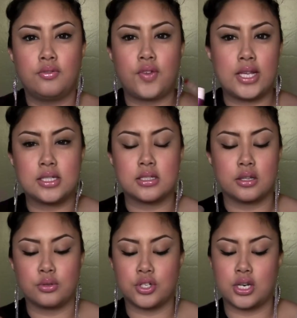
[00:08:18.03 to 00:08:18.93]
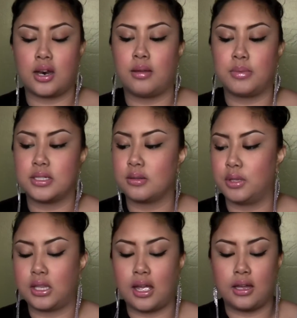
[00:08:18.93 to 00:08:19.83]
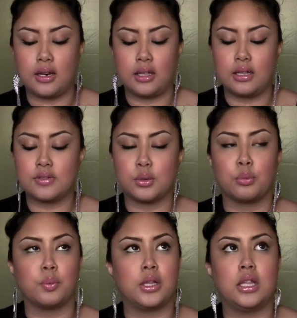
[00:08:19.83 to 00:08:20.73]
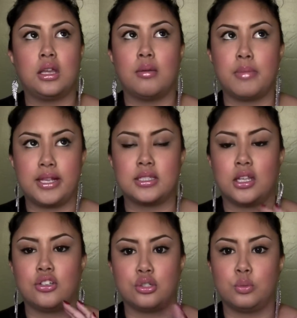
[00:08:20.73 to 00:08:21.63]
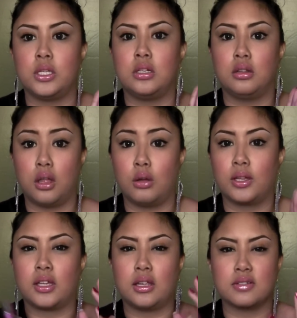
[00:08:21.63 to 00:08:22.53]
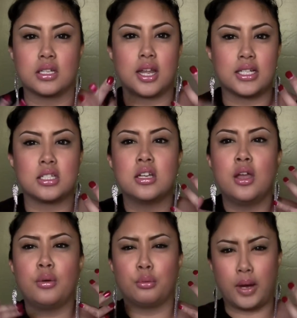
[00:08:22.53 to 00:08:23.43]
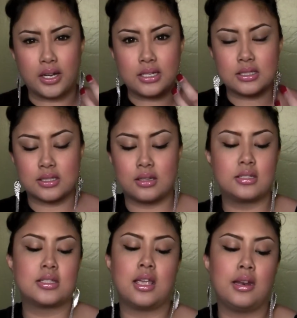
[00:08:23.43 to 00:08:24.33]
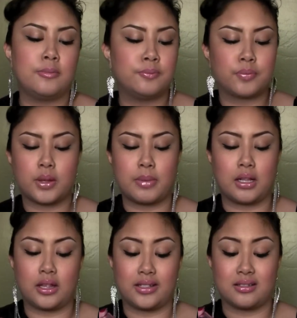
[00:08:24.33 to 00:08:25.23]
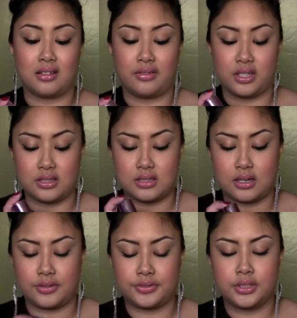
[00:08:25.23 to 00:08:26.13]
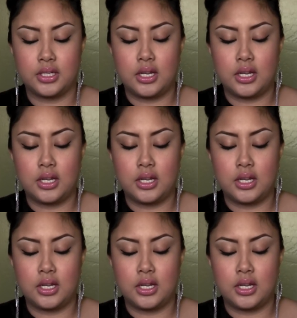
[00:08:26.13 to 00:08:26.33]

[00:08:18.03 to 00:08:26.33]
face lotion. I mix it with that. It gives a really amazing dewy glow. Like it gives a nice radiance to the skin. My clients love this stuff.